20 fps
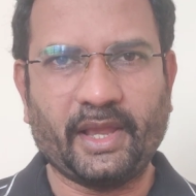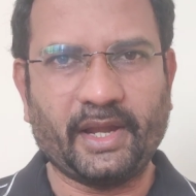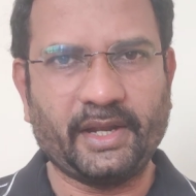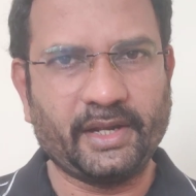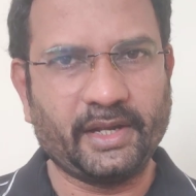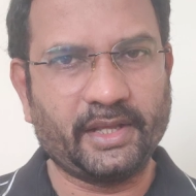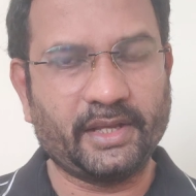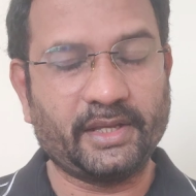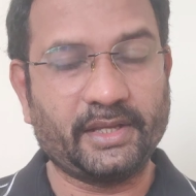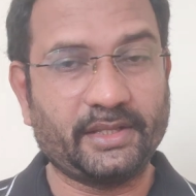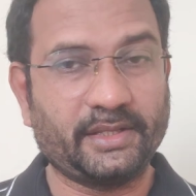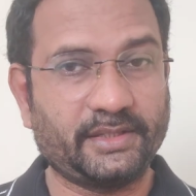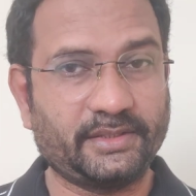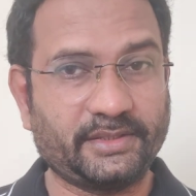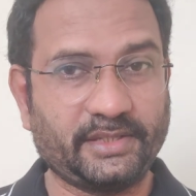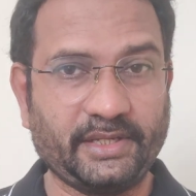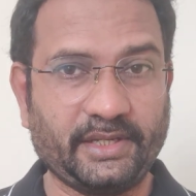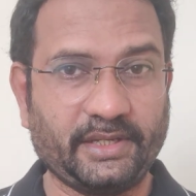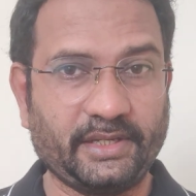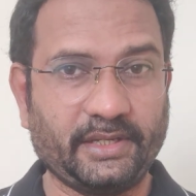And
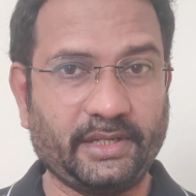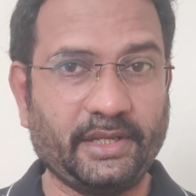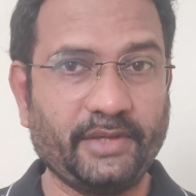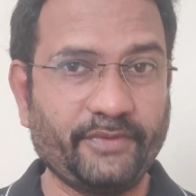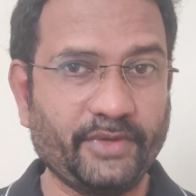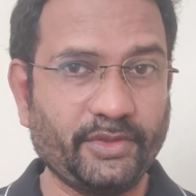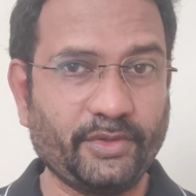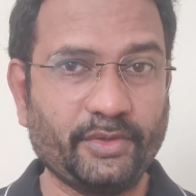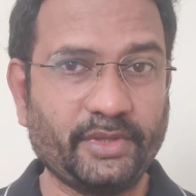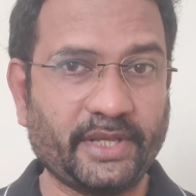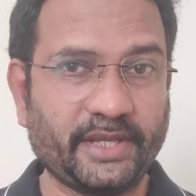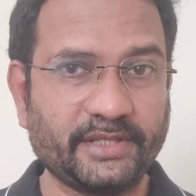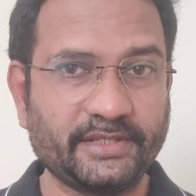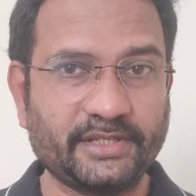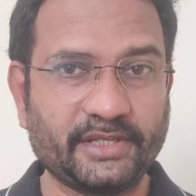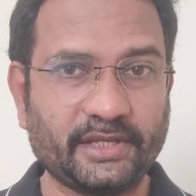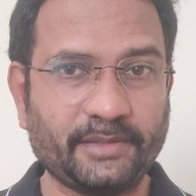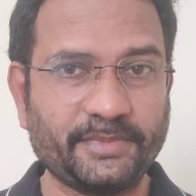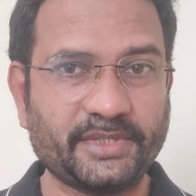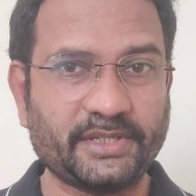see, even though the
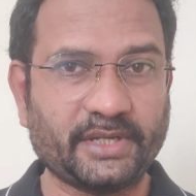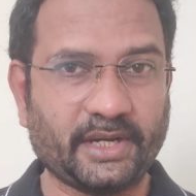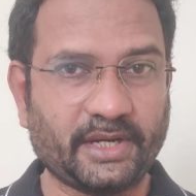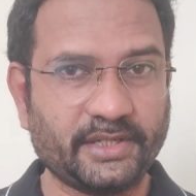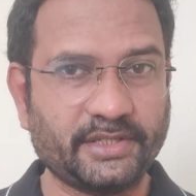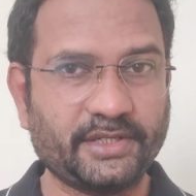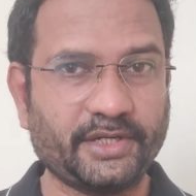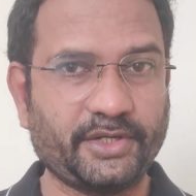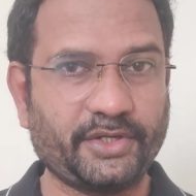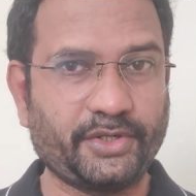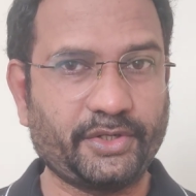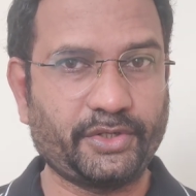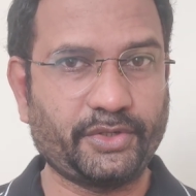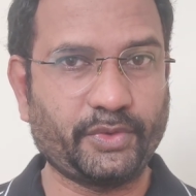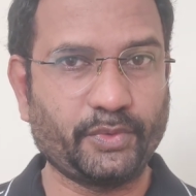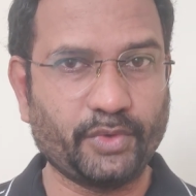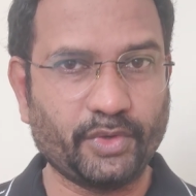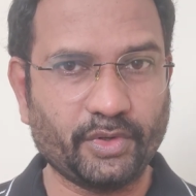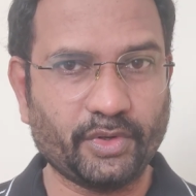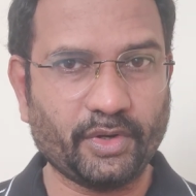exam starts at
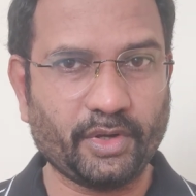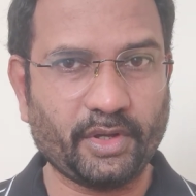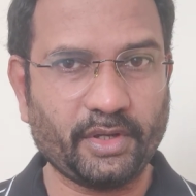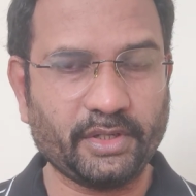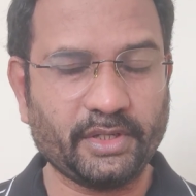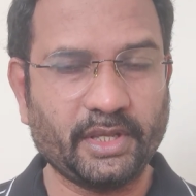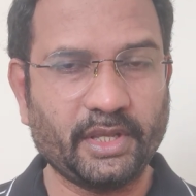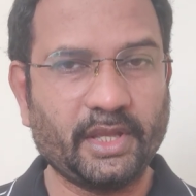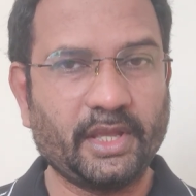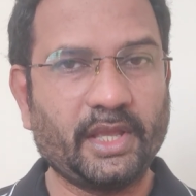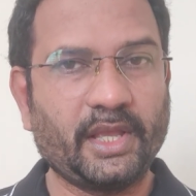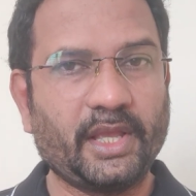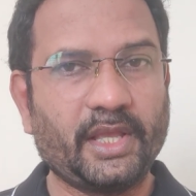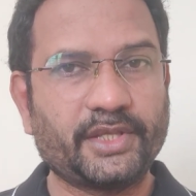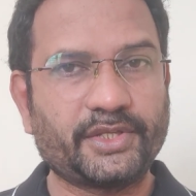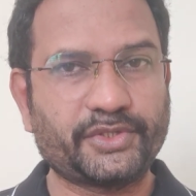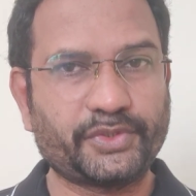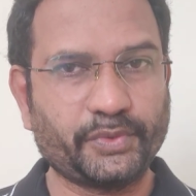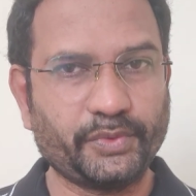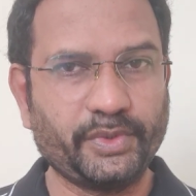2 o'clock,
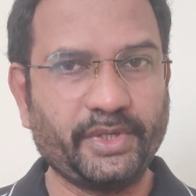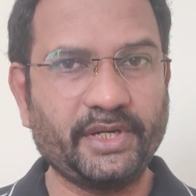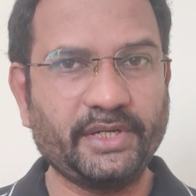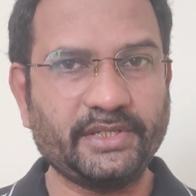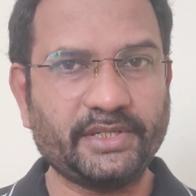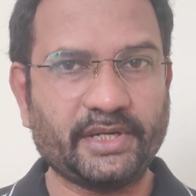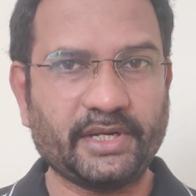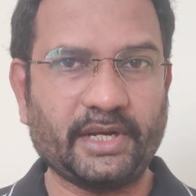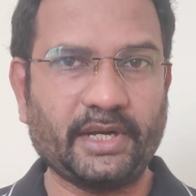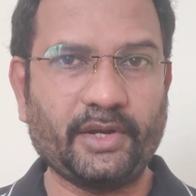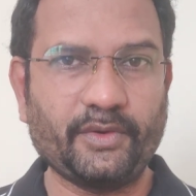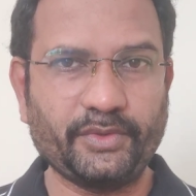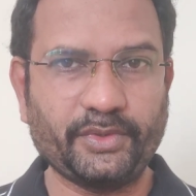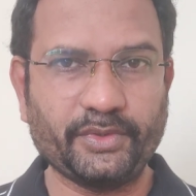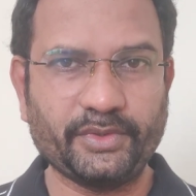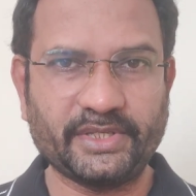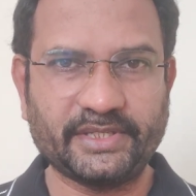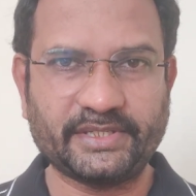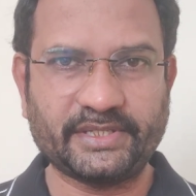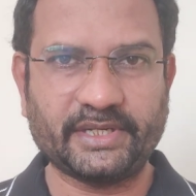students are
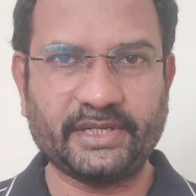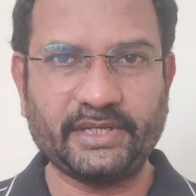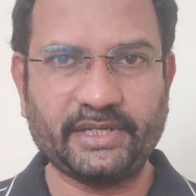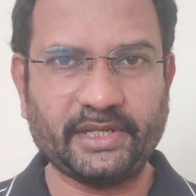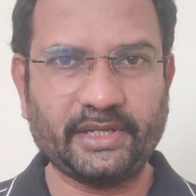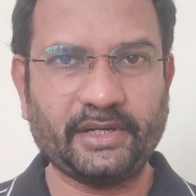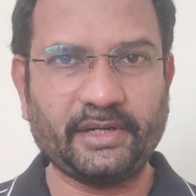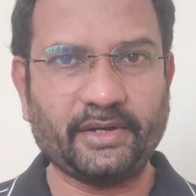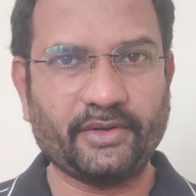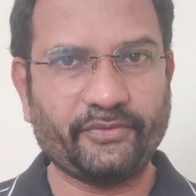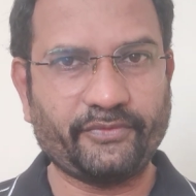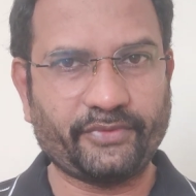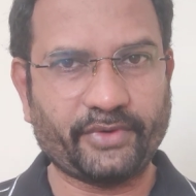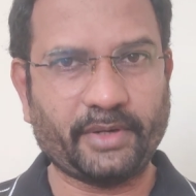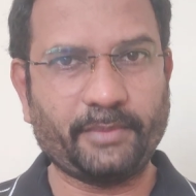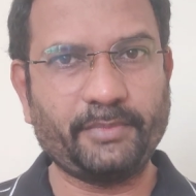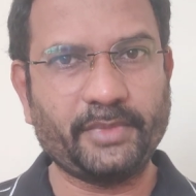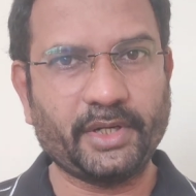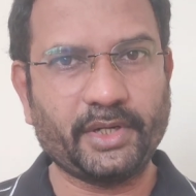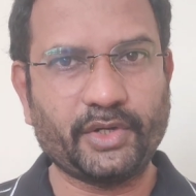allowed to the center
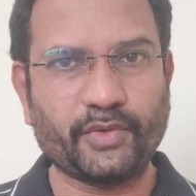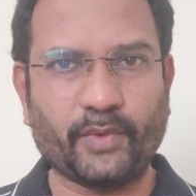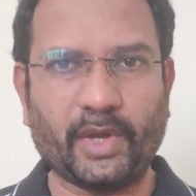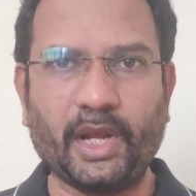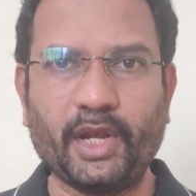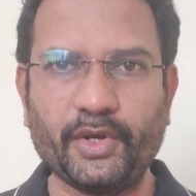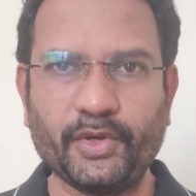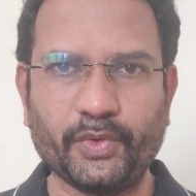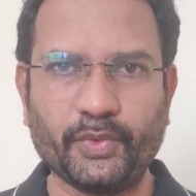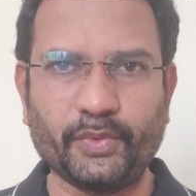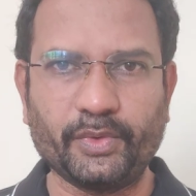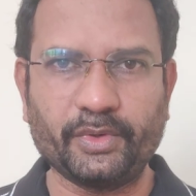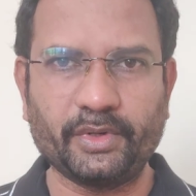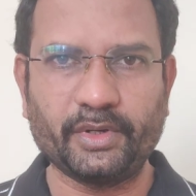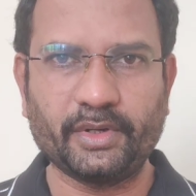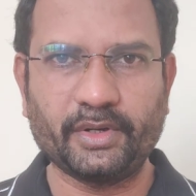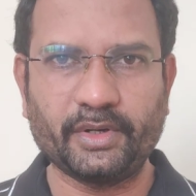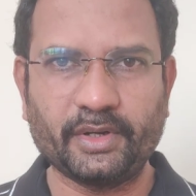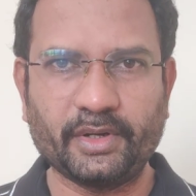from 12 noon.